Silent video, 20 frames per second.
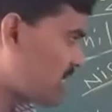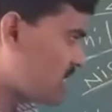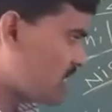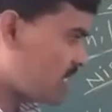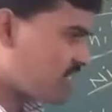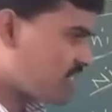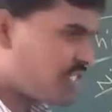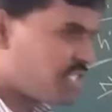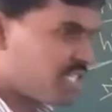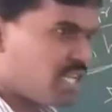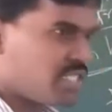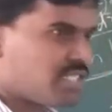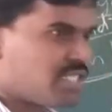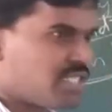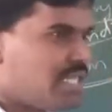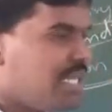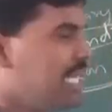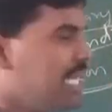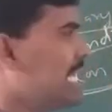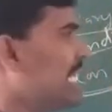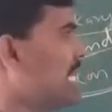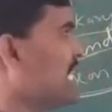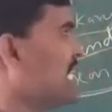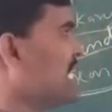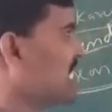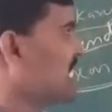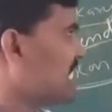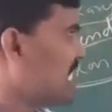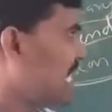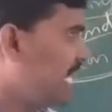structures,
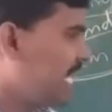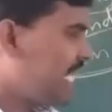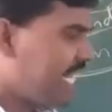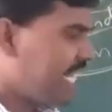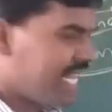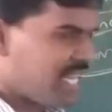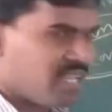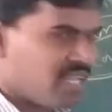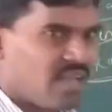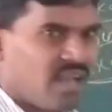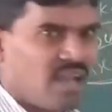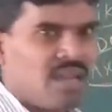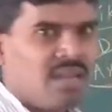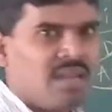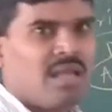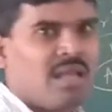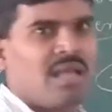cylindrical,